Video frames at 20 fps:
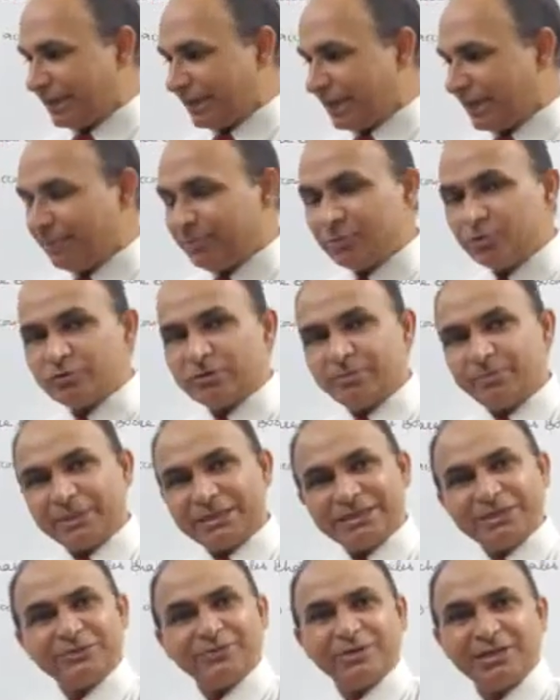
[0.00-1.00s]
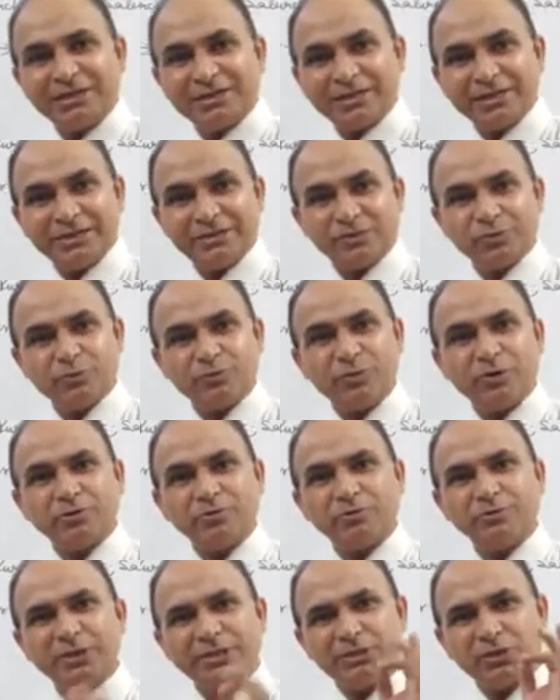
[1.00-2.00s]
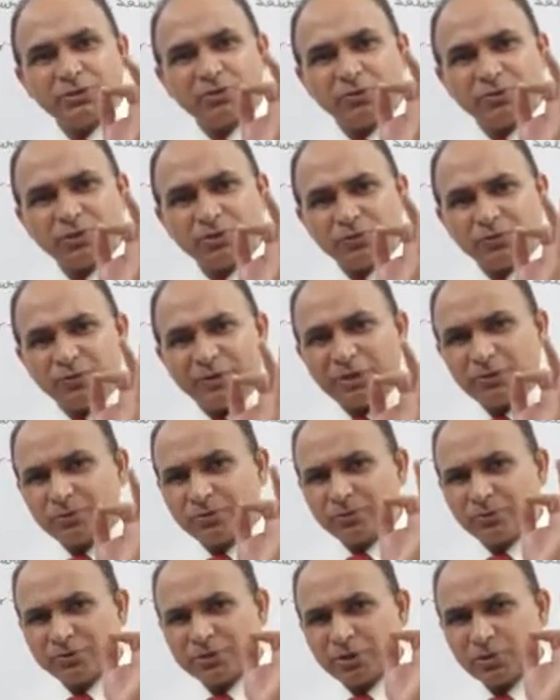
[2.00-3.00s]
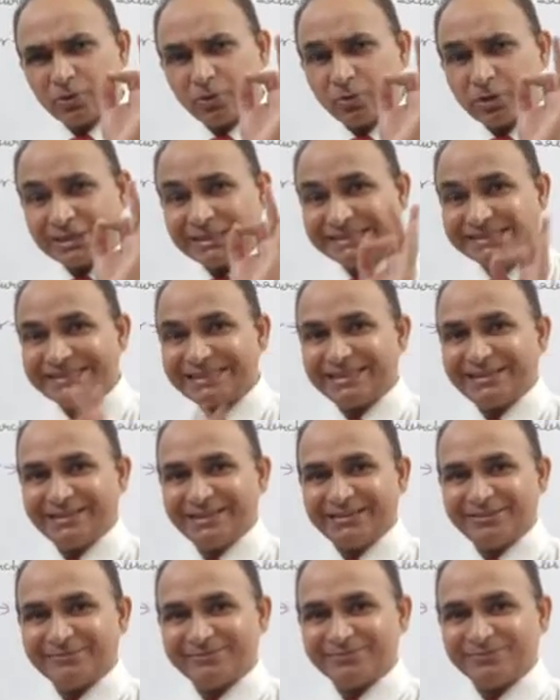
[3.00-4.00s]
up to a particular date you want to know the total sale,